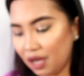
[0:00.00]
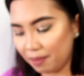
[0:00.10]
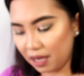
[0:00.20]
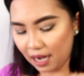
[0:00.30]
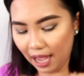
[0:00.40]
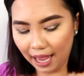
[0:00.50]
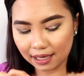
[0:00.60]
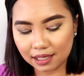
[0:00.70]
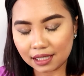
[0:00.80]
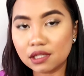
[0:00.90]
I'm gonna
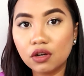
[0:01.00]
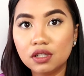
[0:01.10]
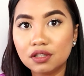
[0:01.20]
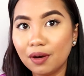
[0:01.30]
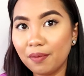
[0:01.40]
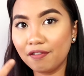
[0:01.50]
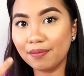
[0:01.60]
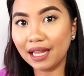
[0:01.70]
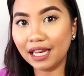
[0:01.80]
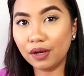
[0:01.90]
add this on the top of
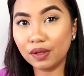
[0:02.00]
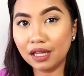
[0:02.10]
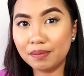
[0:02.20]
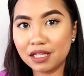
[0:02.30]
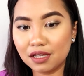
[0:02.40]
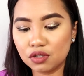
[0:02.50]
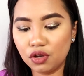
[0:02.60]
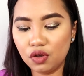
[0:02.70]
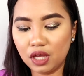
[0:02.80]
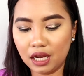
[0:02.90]
my liquid lipstick so
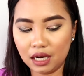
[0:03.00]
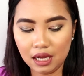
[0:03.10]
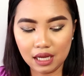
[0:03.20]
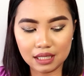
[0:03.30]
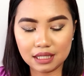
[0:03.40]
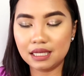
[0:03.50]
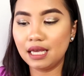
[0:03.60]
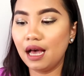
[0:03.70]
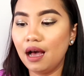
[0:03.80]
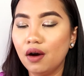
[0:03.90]
you can
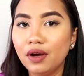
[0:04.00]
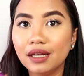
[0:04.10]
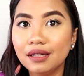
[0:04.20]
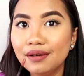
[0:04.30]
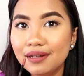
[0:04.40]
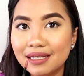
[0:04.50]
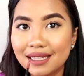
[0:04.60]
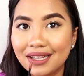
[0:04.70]
see how it looks.